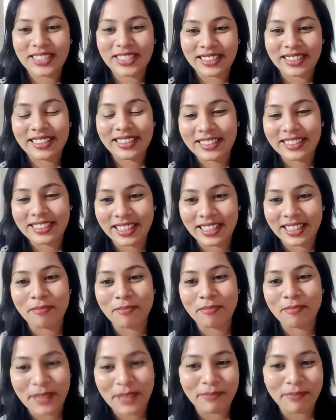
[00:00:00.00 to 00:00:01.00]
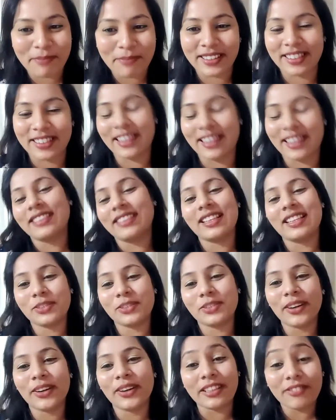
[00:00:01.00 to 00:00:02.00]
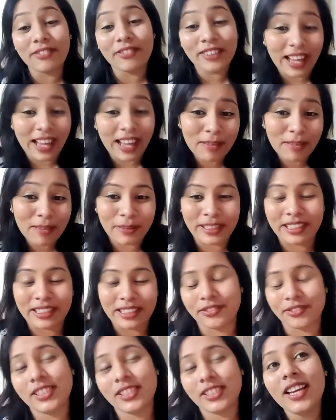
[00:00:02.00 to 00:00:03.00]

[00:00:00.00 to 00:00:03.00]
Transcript: intelligent people, and that's what even I believed.